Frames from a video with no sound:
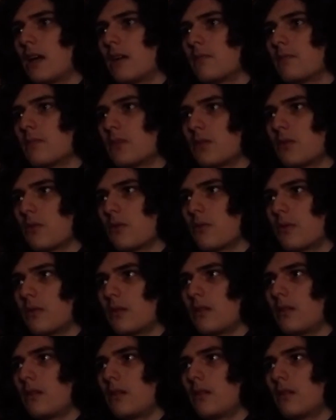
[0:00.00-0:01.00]
So
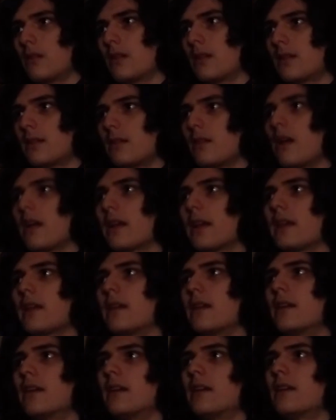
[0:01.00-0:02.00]
it's not an
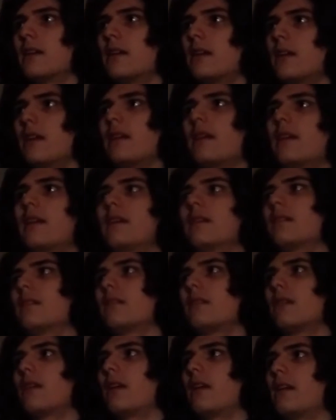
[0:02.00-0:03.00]

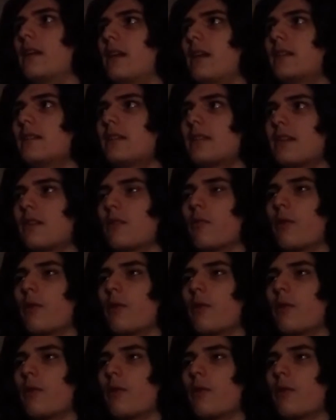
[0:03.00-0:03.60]
instant